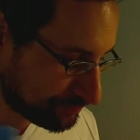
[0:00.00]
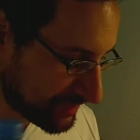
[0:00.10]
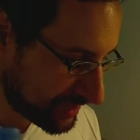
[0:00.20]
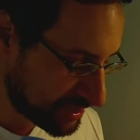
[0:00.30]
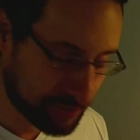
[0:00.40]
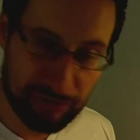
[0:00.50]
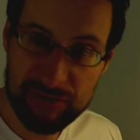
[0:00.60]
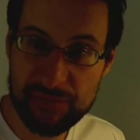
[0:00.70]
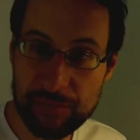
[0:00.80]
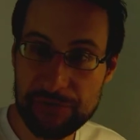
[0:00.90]
Can't really
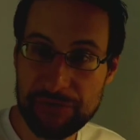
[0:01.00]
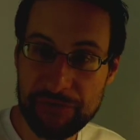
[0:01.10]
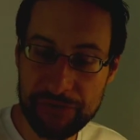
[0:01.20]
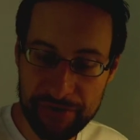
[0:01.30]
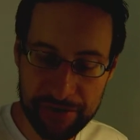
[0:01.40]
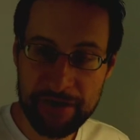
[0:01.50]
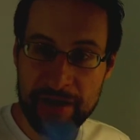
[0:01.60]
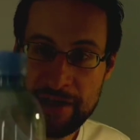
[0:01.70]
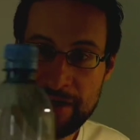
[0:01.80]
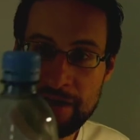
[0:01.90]
support this here.
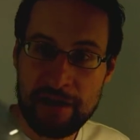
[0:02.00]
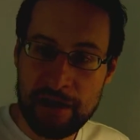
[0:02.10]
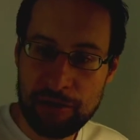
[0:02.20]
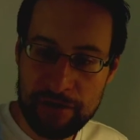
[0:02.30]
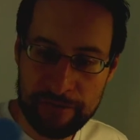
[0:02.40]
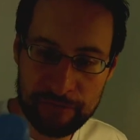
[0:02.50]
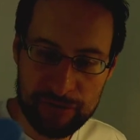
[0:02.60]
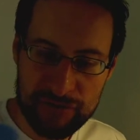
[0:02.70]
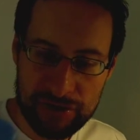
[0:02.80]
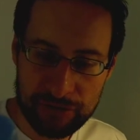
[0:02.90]
However,
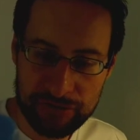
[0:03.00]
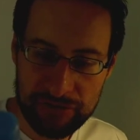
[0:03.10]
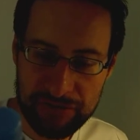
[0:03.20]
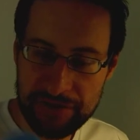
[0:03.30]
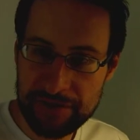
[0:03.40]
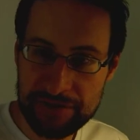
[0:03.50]
one shout out here, you